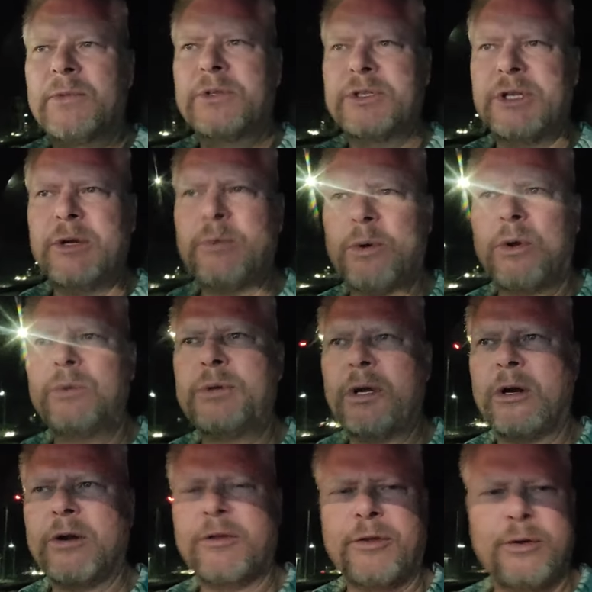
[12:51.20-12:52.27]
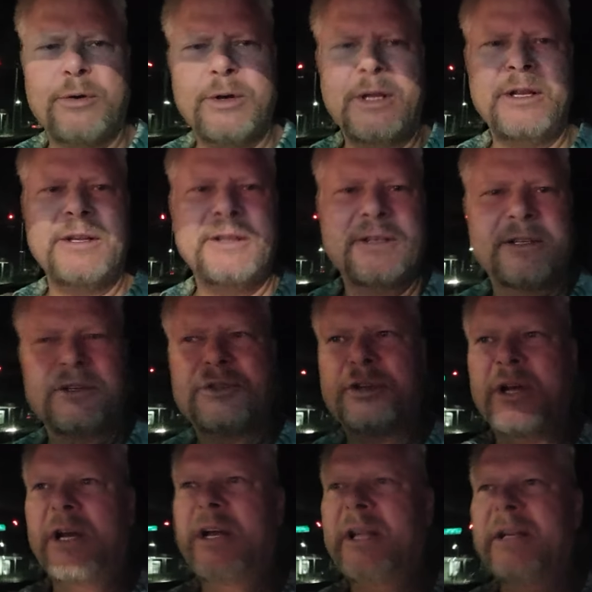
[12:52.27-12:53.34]
Zero Dark 30,
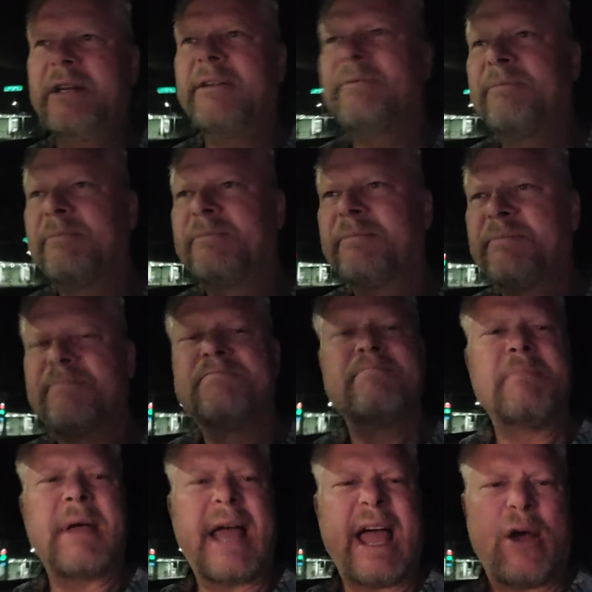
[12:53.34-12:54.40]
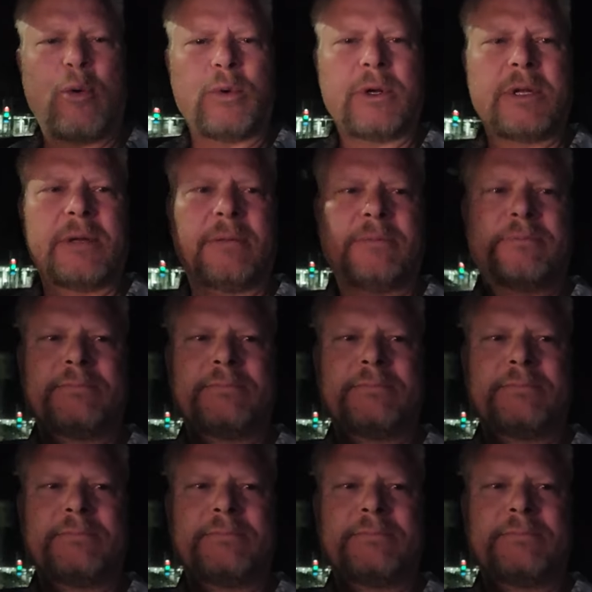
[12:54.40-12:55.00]
John, out.